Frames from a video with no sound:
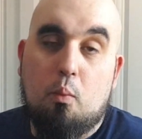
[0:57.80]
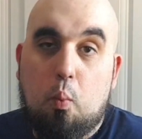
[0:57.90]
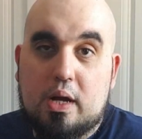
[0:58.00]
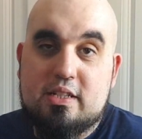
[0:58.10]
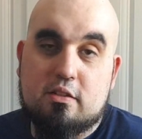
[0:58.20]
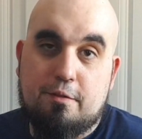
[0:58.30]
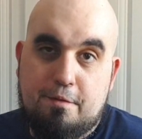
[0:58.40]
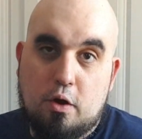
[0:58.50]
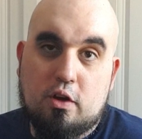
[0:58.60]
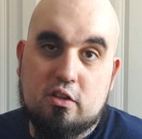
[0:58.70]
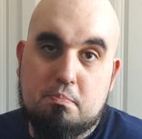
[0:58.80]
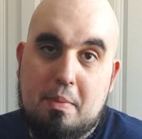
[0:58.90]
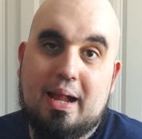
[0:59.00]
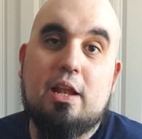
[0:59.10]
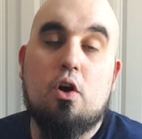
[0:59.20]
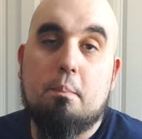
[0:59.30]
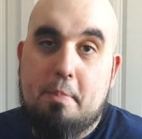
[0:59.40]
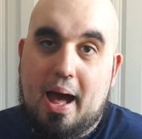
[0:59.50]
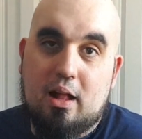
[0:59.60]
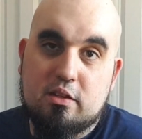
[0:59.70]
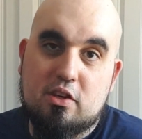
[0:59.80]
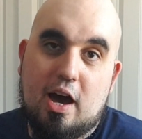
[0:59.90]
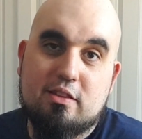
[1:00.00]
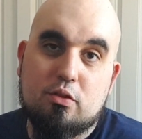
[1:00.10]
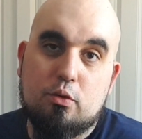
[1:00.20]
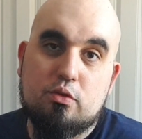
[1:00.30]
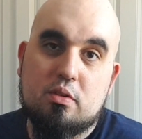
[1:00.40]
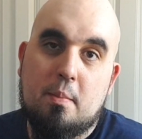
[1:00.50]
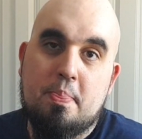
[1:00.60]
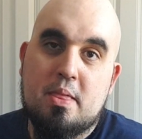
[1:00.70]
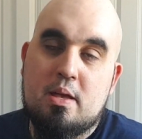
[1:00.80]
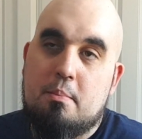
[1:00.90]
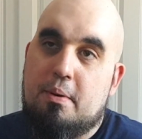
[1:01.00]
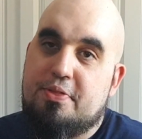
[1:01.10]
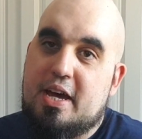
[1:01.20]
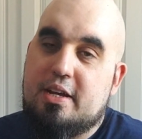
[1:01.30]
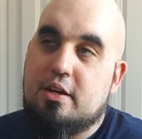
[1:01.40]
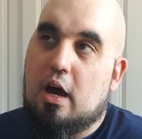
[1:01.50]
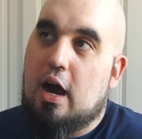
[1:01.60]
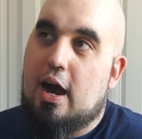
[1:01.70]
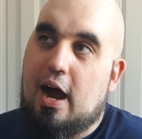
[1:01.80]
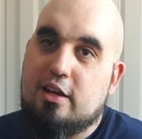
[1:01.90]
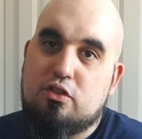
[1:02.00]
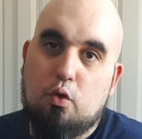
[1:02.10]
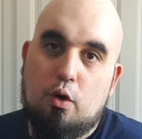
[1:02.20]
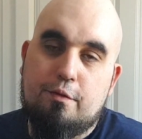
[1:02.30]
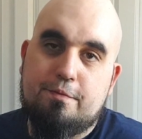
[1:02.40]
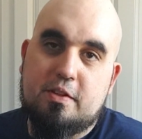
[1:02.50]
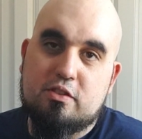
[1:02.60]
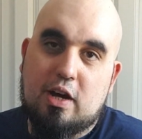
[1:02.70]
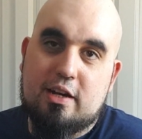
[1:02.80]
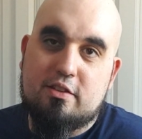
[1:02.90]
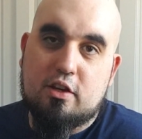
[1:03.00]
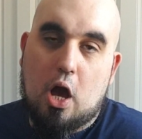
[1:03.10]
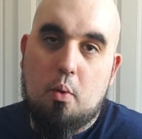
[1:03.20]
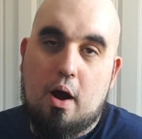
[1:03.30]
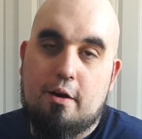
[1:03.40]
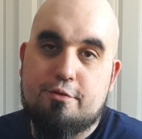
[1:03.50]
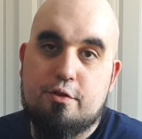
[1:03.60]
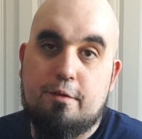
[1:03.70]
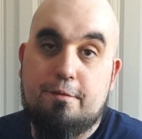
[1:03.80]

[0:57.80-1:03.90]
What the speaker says: wanted to focus mainly on PAL titles, but then I sort of decided to go after a